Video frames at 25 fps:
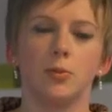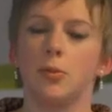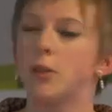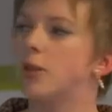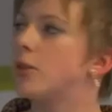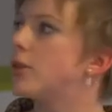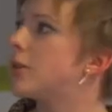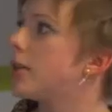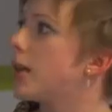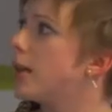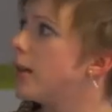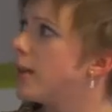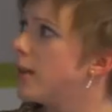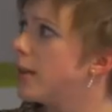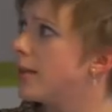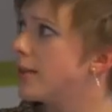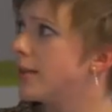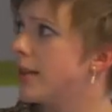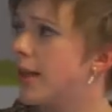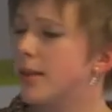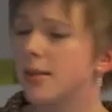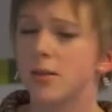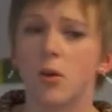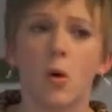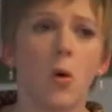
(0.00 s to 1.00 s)
because
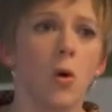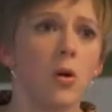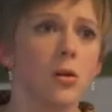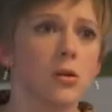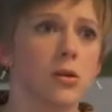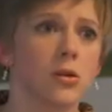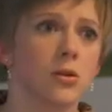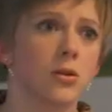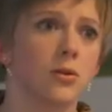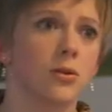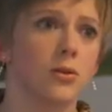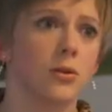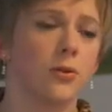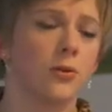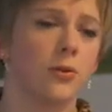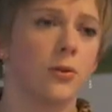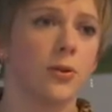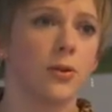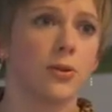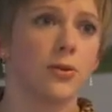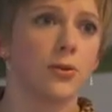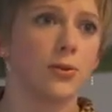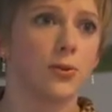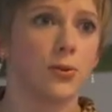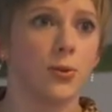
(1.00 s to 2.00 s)
that's also the
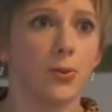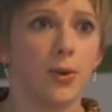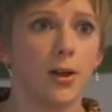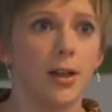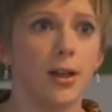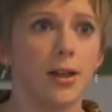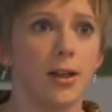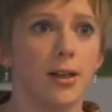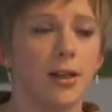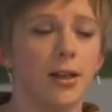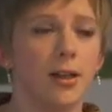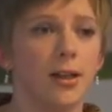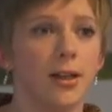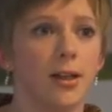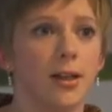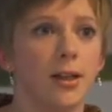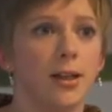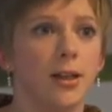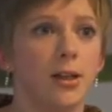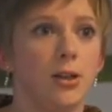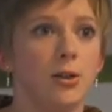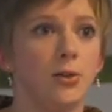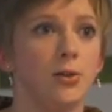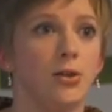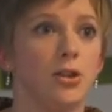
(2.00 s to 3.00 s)
first way
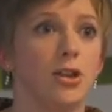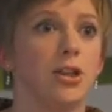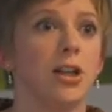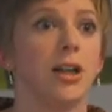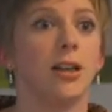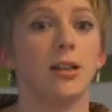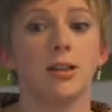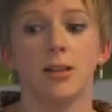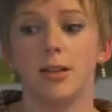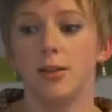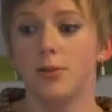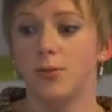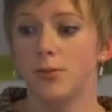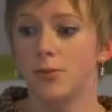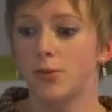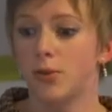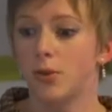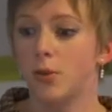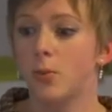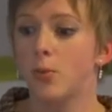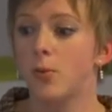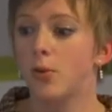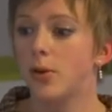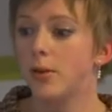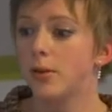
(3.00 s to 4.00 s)
you check if
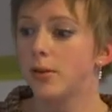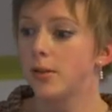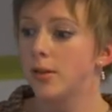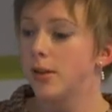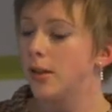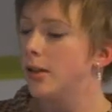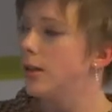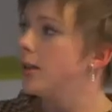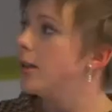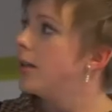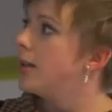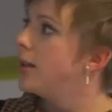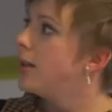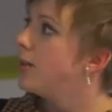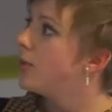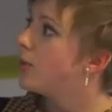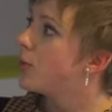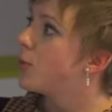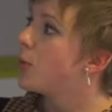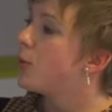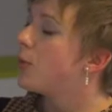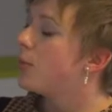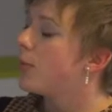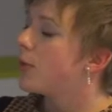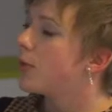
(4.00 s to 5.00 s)

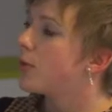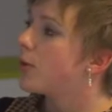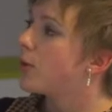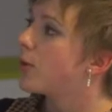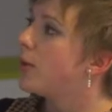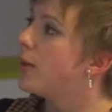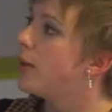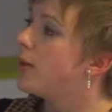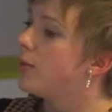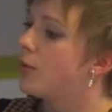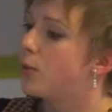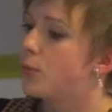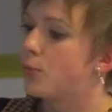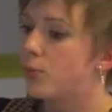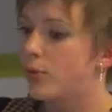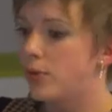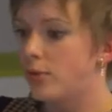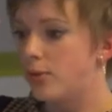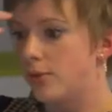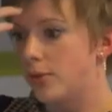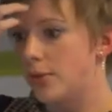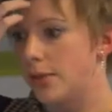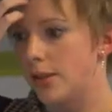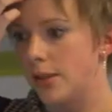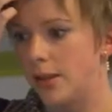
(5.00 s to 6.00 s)
if a
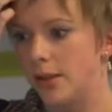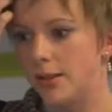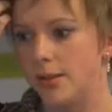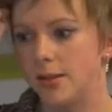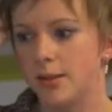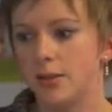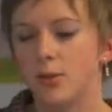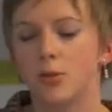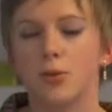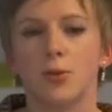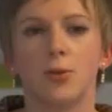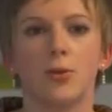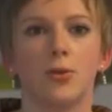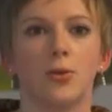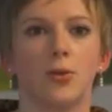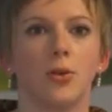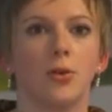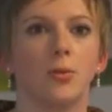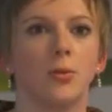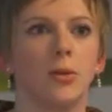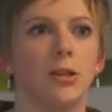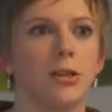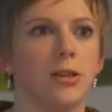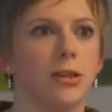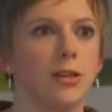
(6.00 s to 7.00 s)
product is in
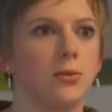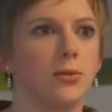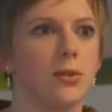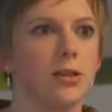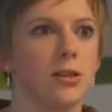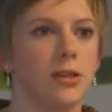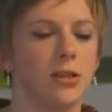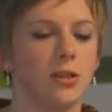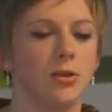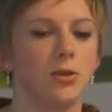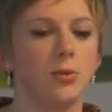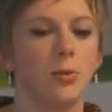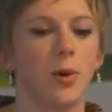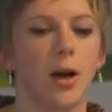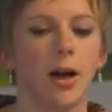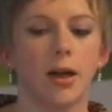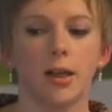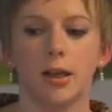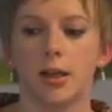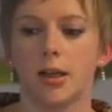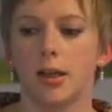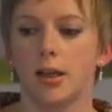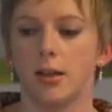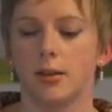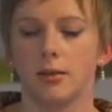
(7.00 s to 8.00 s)
conformity with CE
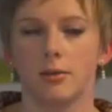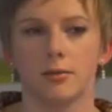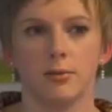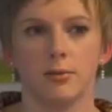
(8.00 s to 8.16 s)
marking.